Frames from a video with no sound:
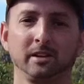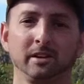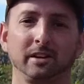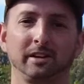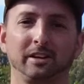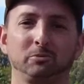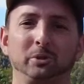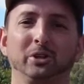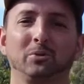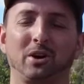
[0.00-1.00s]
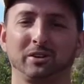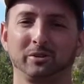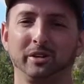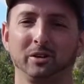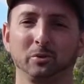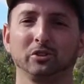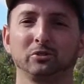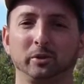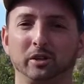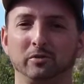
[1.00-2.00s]
Hi guys, Peter Rondo here with
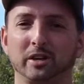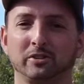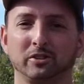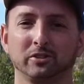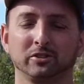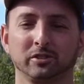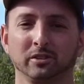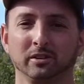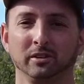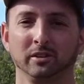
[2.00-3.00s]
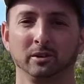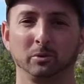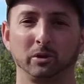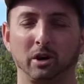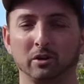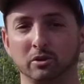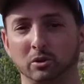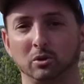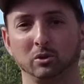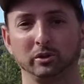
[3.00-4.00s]
Sweet Adventures, where our
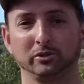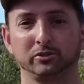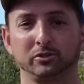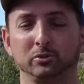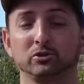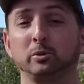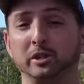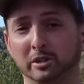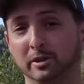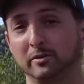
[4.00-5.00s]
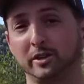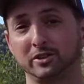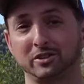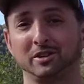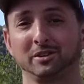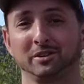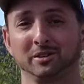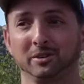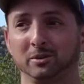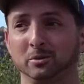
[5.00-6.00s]
goal is to sweeten your adventure.
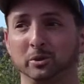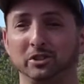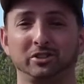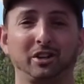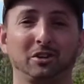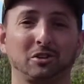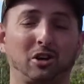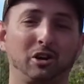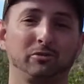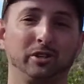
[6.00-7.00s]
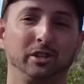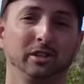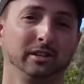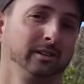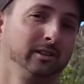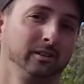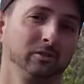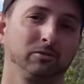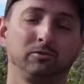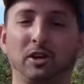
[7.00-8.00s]
We sell coffee,
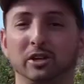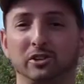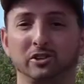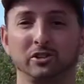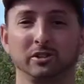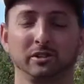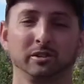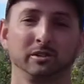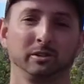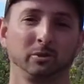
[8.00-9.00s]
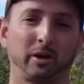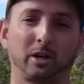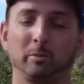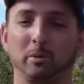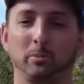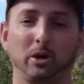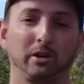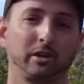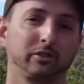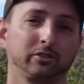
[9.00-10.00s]
fudge, recommend
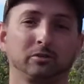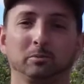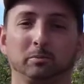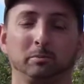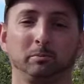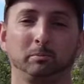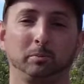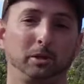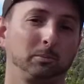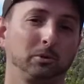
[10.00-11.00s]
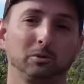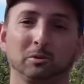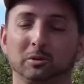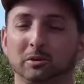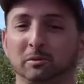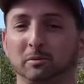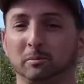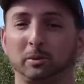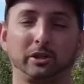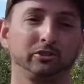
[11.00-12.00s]
products, people,
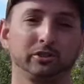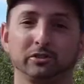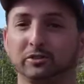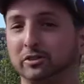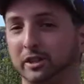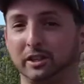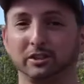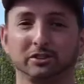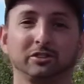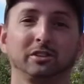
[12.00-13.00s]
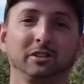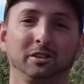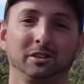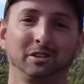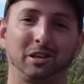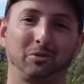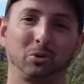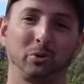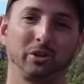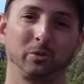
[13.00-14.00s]
places, things,
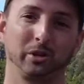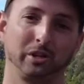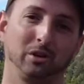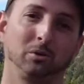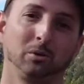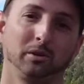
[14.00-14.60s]
everywhere that we go.